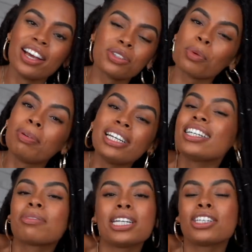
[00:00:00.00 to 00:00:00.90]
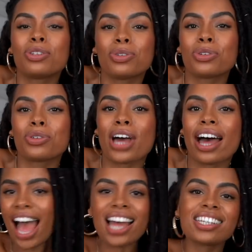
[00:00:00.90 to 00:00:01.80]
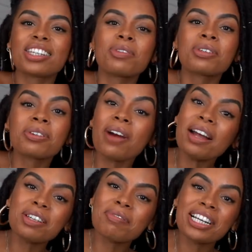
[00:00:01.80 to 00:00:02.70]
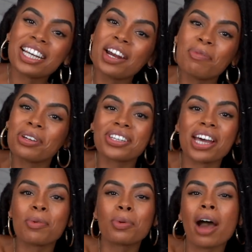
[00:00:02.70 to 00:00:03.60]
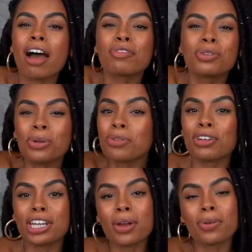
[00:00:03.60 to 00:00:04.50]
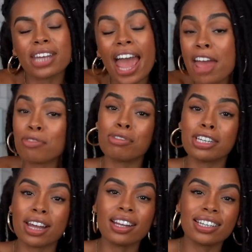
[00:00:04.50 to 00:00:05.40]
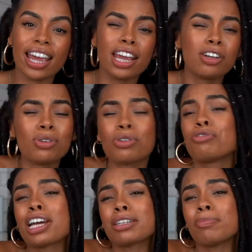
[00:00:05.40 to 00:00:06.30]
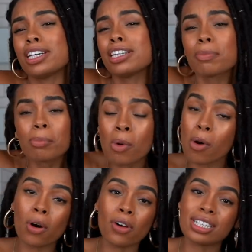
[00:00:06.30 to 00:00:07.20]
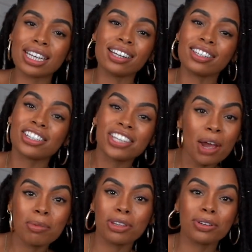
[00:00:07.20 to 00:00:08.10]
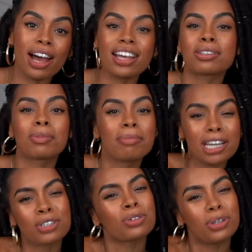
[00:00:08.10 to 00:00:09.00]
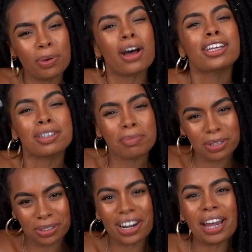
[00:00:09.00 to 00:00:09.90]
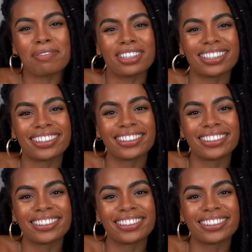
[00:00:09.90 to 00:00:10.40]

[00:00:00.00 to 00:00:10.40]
So please, please do that. And subscribe to my channel because I will have new videos every Sunday, new recipes, more content to share with you guys. So make sure you are subscribed.